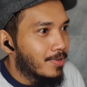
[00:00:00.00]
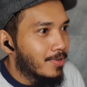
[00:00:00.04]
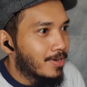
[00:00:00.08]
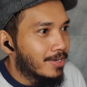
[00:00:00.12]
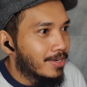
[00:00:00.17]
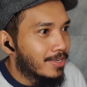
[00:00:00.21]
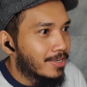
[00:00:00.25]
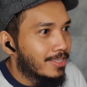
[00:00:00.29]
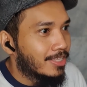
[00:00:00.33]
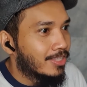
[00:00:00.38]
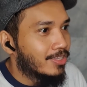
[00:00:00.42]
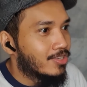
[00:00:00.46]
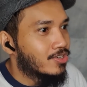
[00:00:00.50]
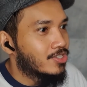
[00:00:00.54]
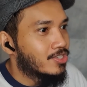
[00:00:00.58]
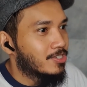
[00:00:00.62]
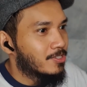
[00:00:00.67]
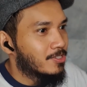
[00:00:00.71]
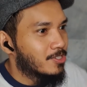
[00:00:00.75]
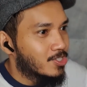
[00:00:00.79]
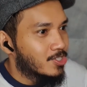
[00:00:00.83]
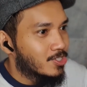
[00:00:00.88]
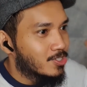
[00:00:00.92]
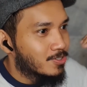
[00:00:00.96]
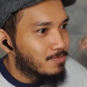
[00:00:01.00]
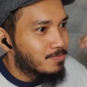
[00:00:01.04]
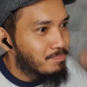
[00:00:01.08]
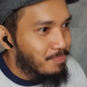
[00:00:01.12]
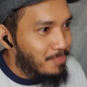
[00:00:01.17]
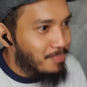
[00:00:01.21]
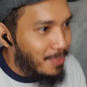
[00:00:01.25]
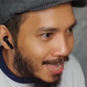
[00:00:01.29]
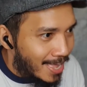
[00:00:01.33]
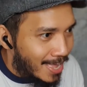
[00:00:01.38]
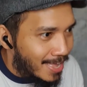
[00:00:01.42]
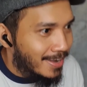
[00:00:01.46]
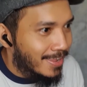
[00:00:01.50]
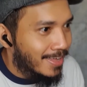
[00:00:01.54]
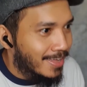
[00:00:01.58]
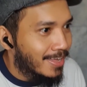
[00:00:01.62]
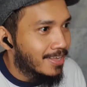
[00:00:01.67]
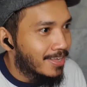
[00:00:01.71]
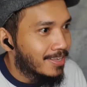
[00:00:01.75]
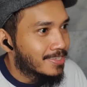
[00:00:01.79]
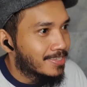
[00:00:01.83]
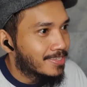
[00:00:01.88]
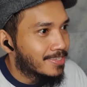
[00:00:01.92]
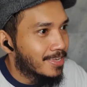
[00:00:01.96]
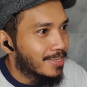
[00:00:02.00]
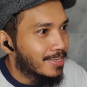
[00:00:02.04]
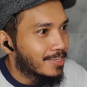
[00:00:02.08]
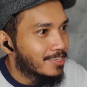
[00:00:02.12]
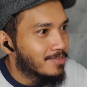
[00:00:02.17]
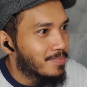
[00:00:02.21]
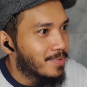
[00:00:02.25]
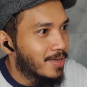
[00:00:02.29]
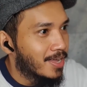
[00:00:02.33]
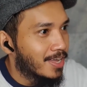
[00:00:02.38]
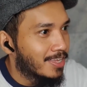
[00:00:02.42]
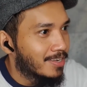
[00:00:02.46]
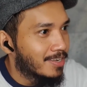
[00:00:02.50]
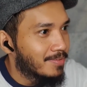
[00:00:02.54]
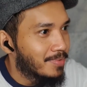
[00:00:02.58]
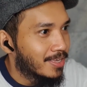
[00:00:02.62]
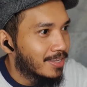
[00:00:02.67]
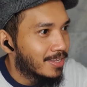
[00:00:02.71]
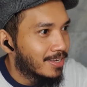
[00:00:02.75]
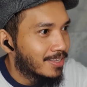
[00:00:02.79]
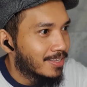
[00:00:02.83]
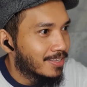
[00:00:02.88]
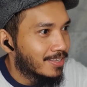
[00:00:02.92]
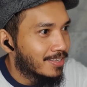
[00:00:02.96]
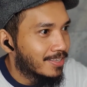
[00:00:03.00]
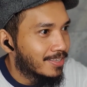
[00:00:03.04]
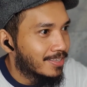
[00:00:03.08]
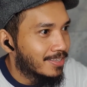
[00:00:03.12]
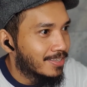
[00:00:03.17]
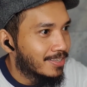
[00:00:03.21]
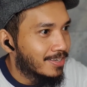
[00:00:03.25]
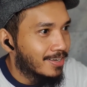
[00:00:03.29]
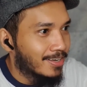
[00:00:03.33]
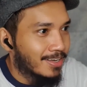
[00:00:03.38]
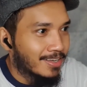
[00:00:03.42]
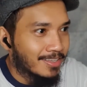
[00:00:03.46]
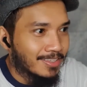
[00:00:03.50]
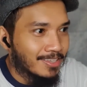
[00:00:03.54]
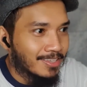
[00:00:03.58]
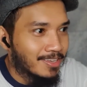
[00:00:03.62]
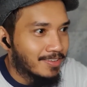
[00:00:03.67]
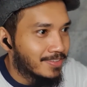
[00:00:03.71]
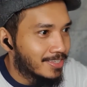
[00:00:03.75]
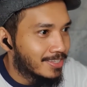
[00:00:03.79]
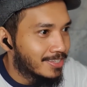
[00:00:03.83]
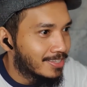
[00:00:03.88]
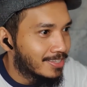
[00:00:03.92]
He looks badass as Batman. I love it.